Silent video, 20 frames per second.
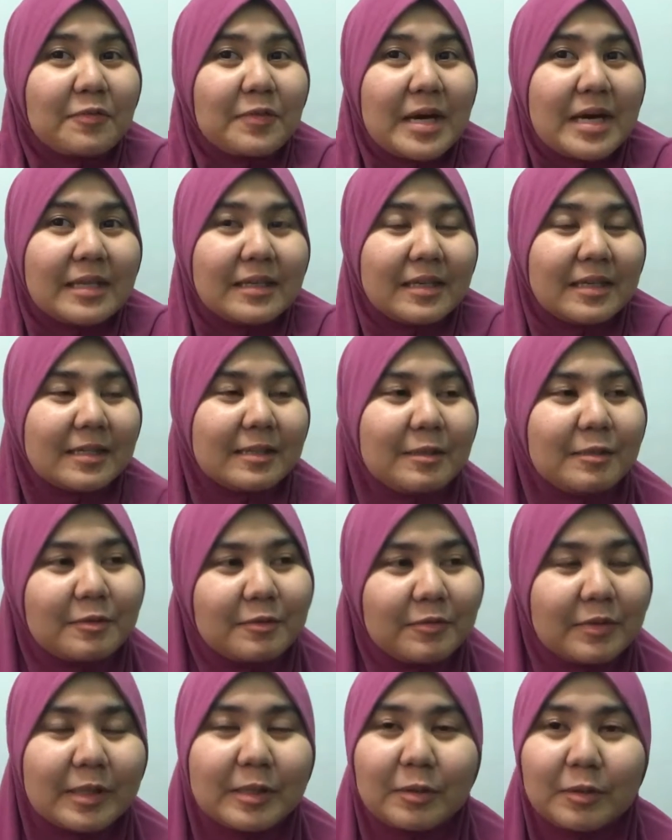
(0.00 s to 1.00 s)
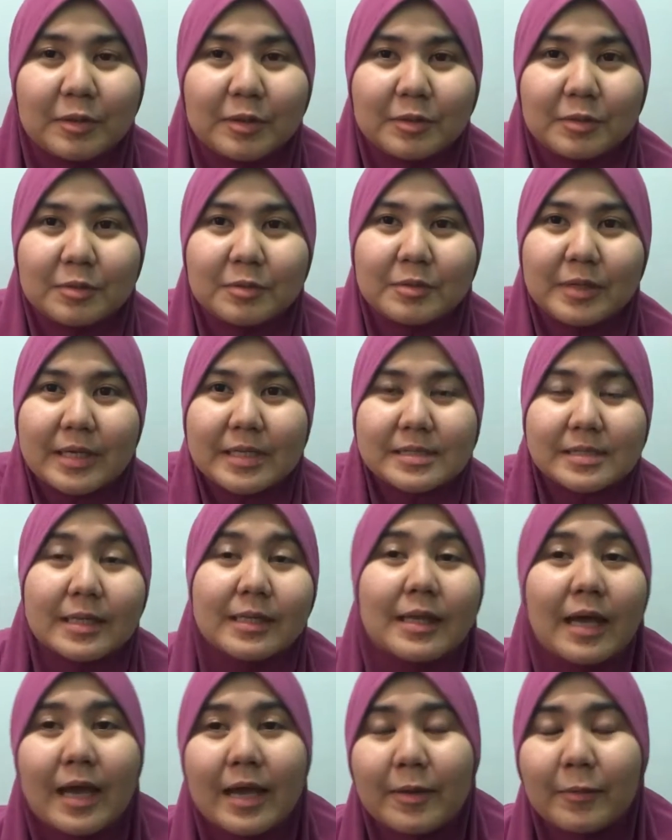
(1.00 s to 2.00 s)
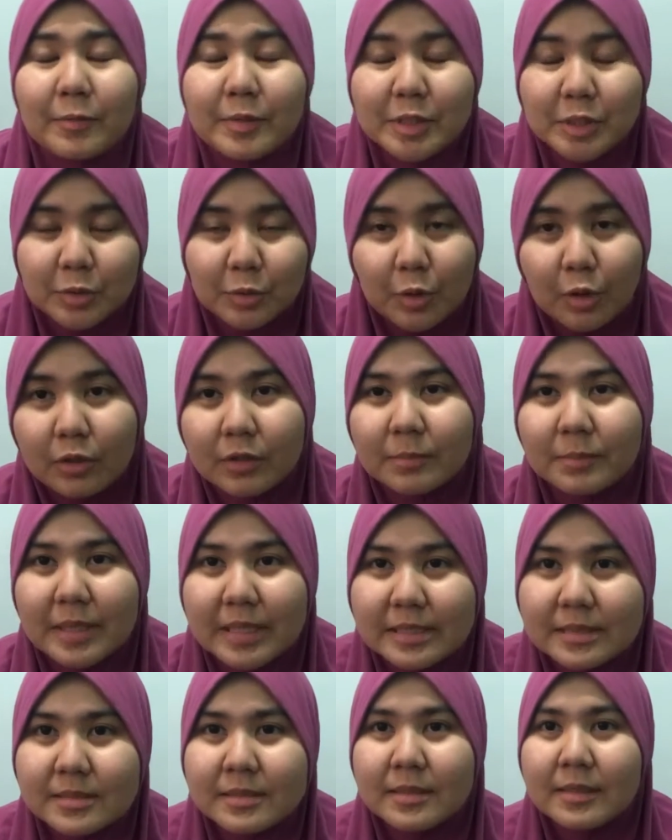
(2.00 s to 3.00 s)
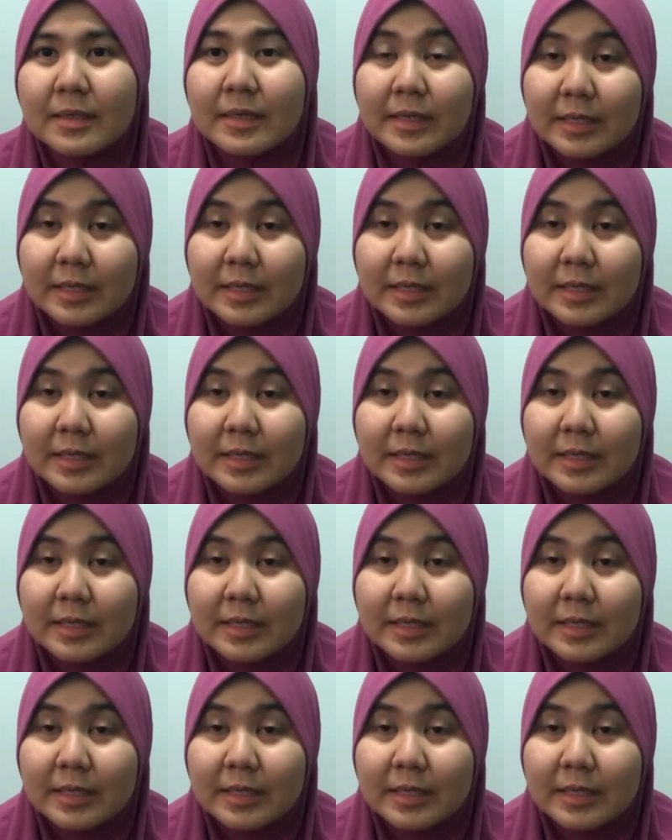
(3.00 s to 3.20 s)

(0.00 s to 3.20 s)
fun. I had a lot of fun talking to you guys and I wish you all the best